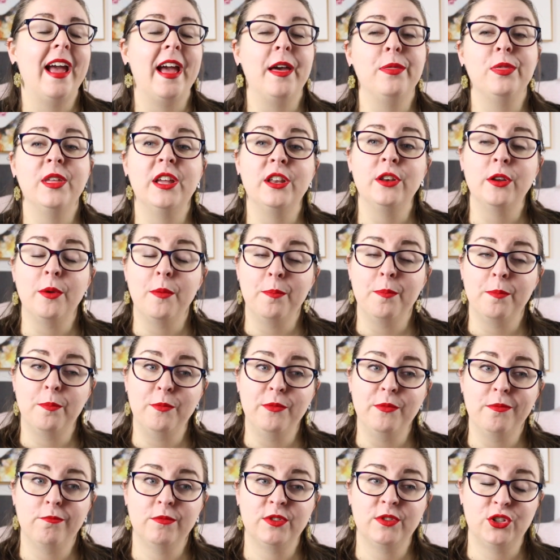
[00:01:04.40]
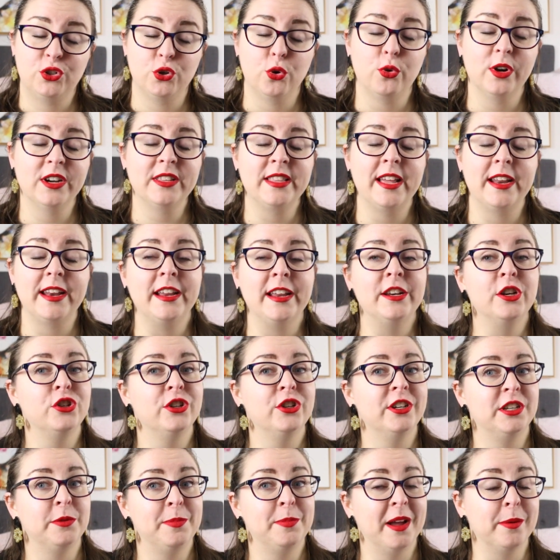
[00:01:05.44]
and then storing that
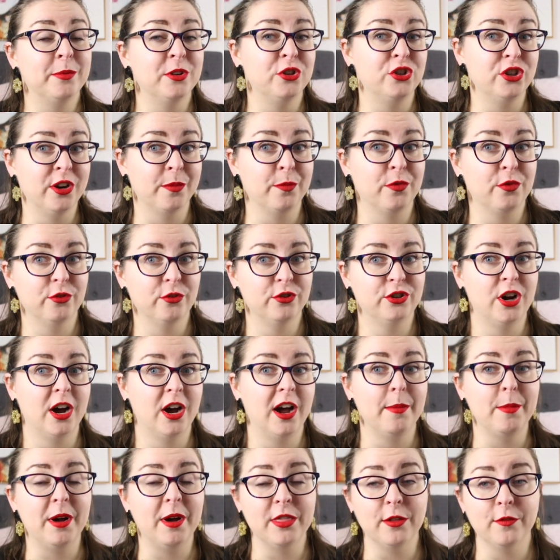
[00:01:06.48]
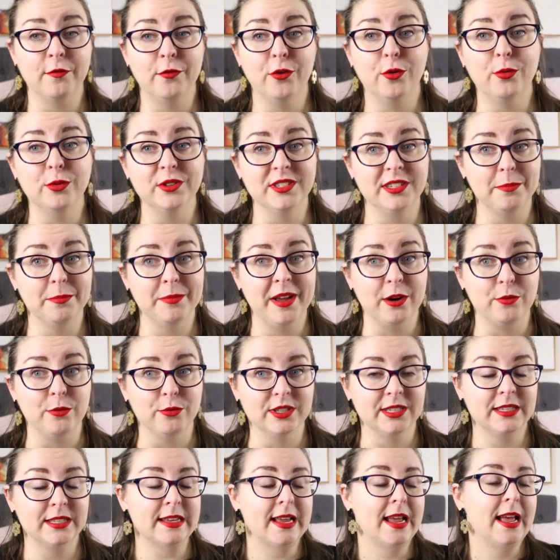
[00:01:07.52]
energy to be able to jump through time either forwards and
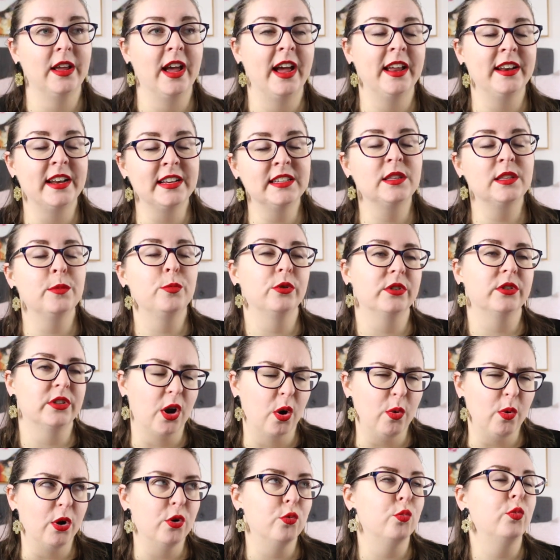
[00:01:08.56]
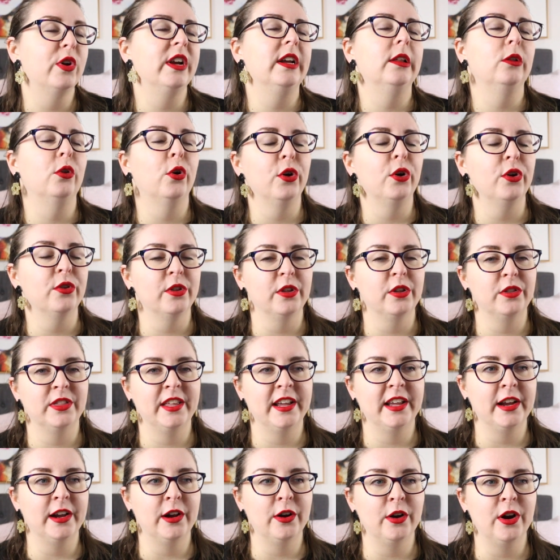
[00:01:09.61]
backwards. And as the books go on, we learn that
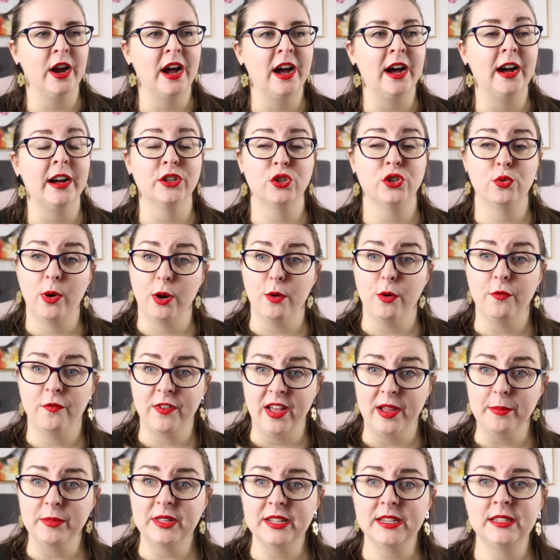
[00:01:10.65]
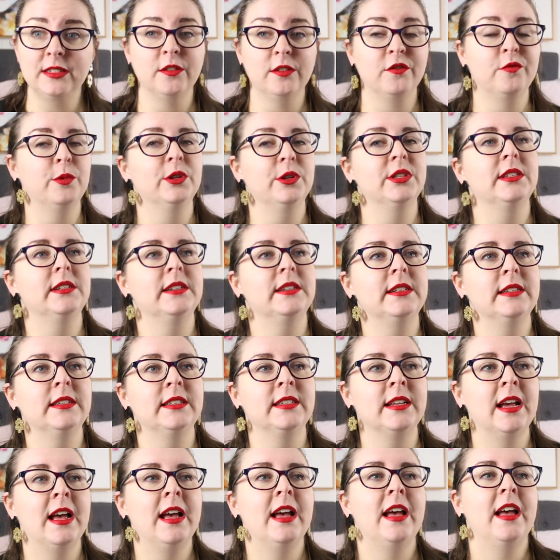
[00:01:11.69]
there are 12 families of monsters.